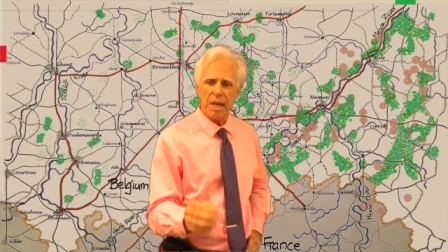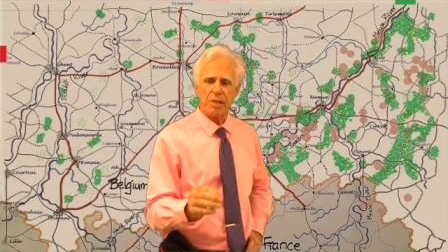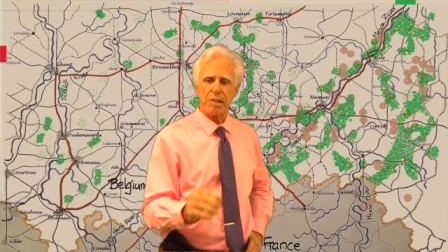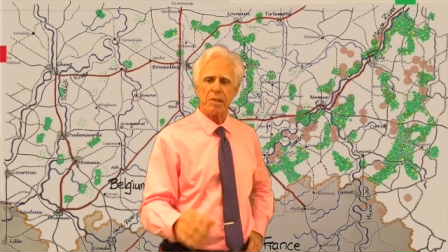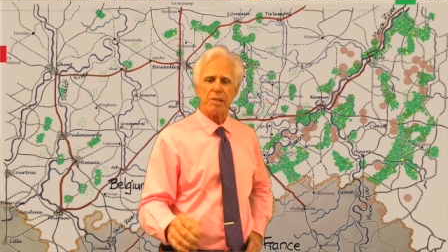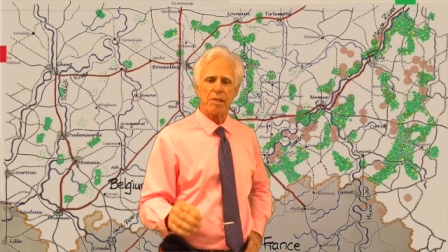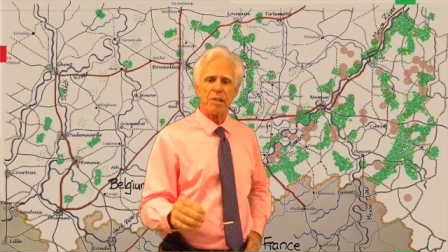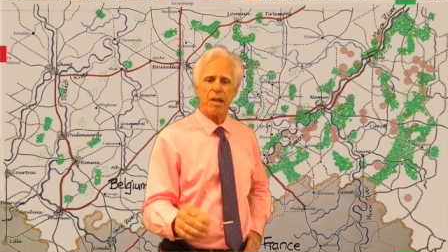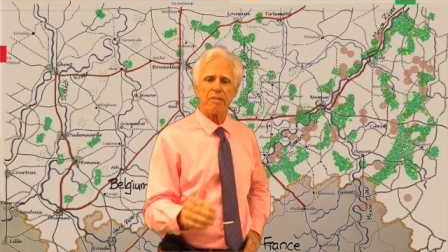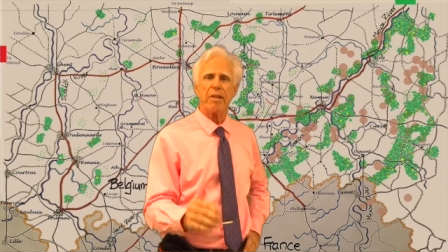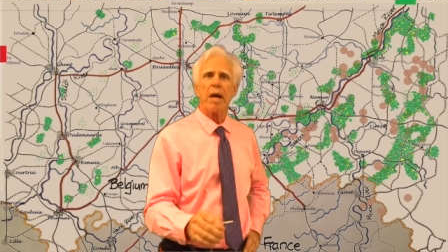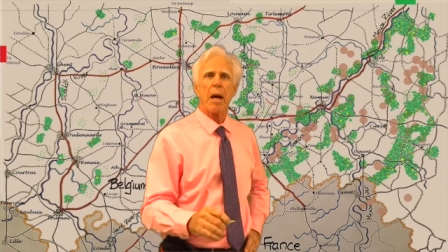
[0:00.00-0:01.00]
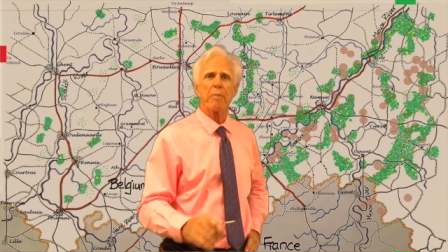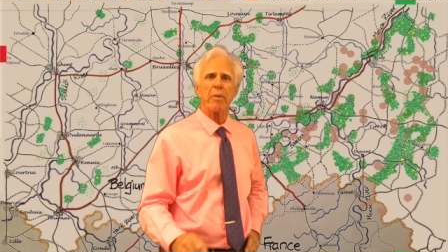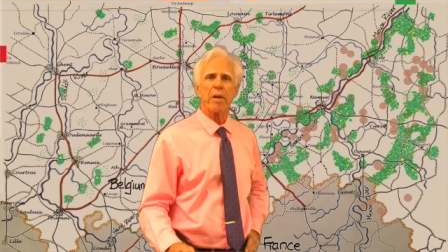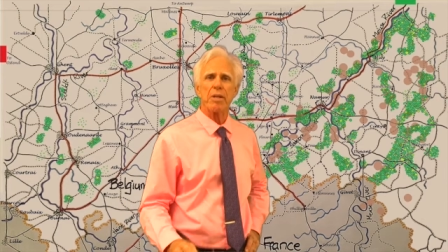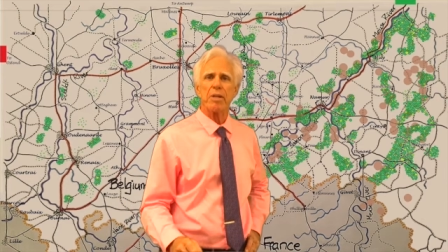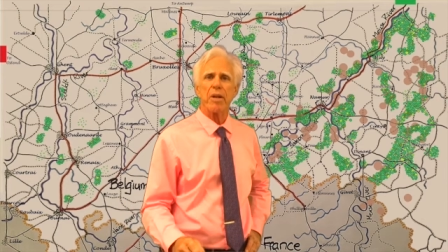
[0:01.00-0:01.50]
essence of the
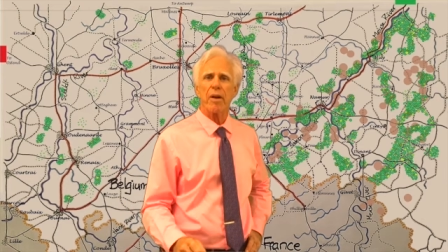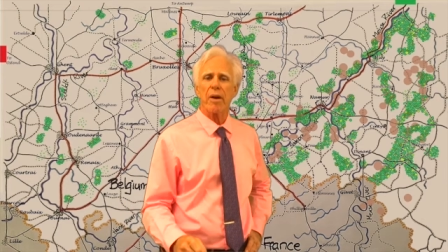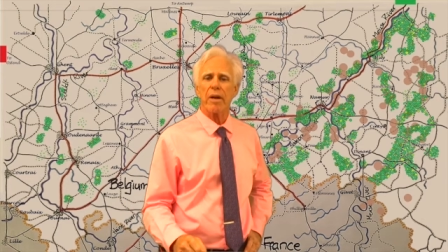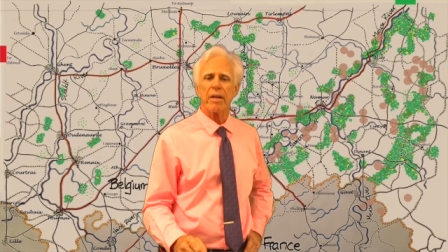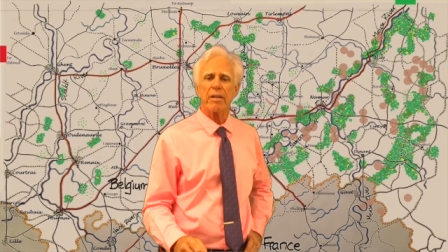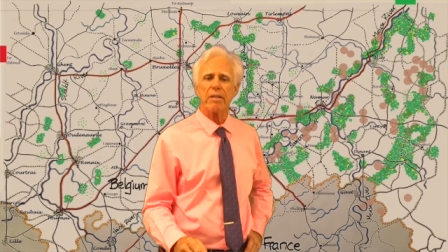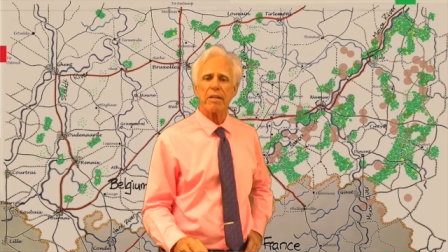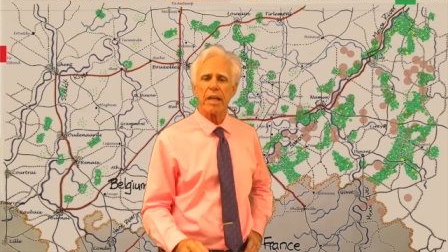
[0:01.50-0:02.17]
operational art.